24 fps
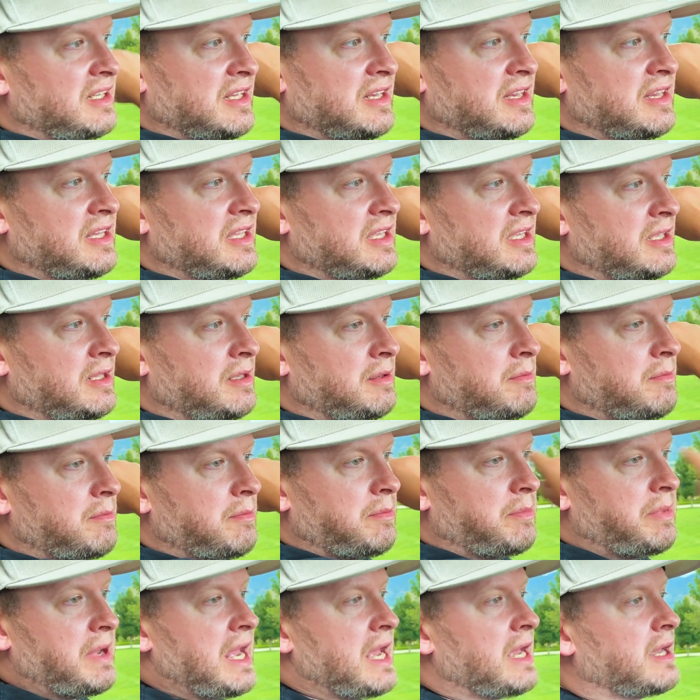then
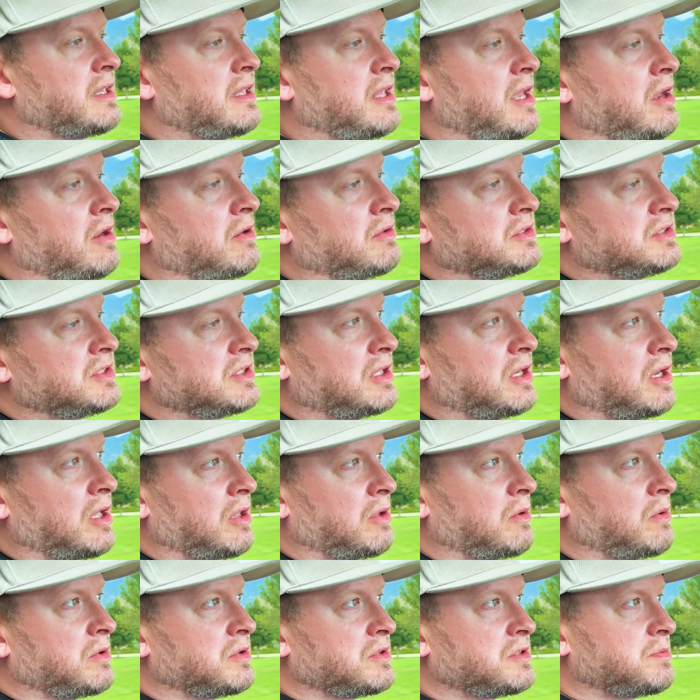back down to
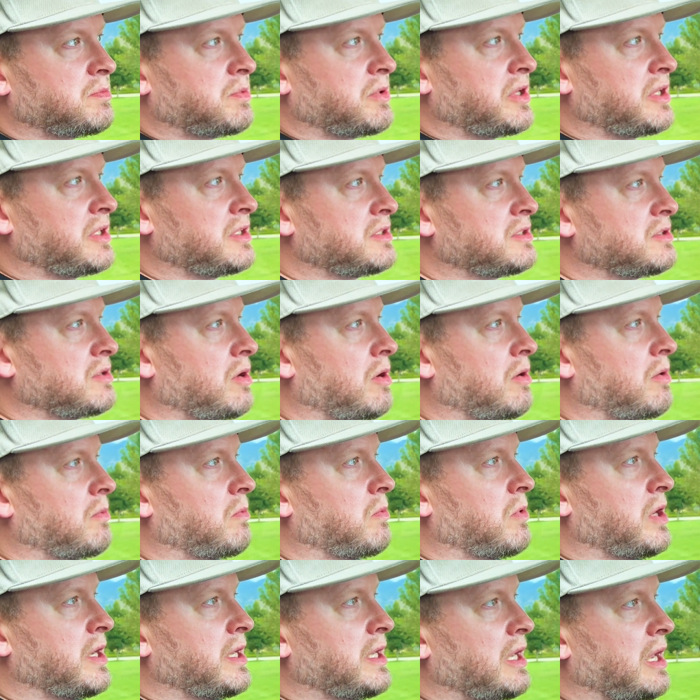Colorado Springs, all
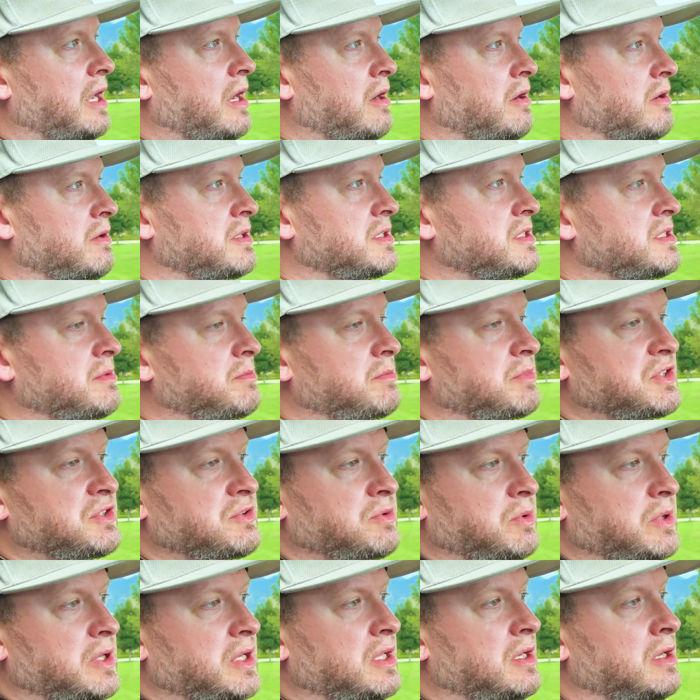running errands in
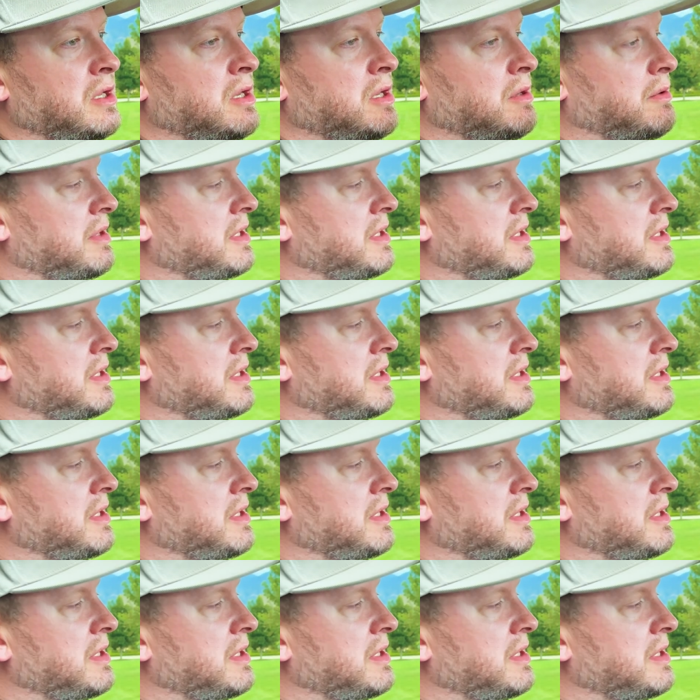between.